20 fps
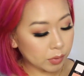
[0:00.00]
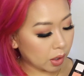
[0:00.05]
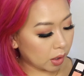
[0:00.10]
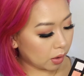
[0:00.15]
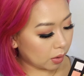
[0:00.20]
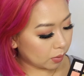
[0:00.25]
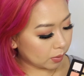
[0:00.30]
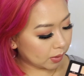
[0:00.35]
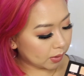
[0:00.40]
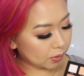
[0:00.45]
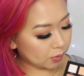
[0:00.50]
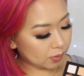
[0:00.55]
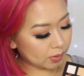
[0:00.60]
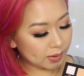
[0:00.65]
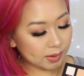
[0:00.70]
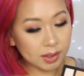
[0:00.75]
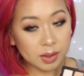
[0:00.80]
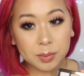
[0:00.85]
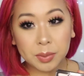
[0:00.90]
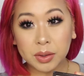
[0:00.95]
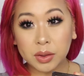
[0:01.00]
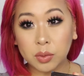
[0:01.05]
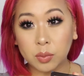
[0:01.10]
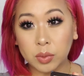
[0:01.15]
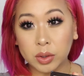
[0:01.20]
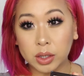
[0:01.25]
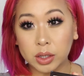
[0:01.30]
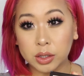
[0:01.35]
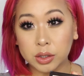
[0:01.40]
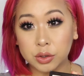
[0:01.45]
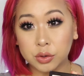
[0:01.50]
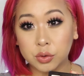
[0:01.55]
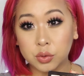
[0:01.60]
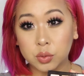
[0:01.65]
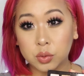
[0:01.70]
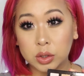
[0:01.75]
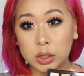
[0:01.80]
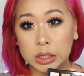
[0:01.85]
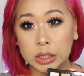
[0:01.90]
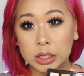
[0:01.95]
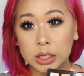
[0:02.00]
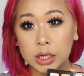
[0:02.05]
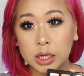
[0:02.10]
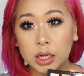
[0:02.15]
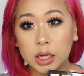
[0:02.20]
So we'll see about the one in Adorn.